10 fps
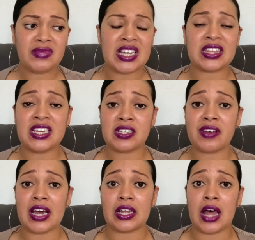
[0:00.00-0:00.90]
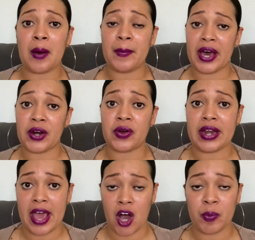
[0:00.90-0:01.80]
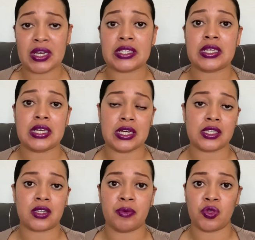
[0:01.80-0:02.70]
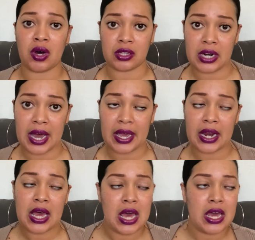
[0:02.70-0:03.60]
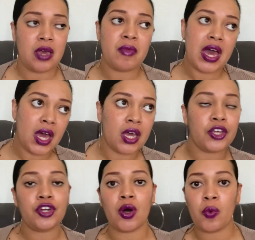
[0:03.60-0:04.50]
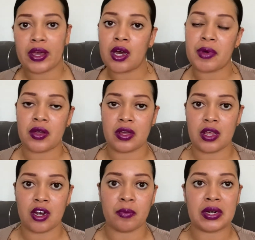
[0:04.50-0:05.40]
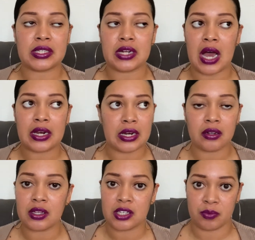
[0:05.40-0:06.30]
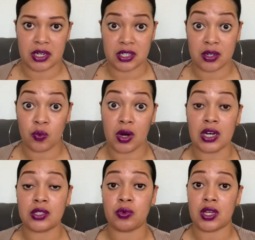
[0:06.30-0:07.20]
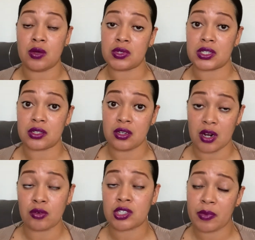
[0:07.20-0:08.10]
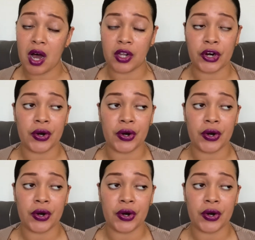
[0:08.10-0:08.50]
Things have gotten a lot better now because he is sleeping throughout the night. He may, wake up here and there, but it's not nearly as much as it was when he was, smaller.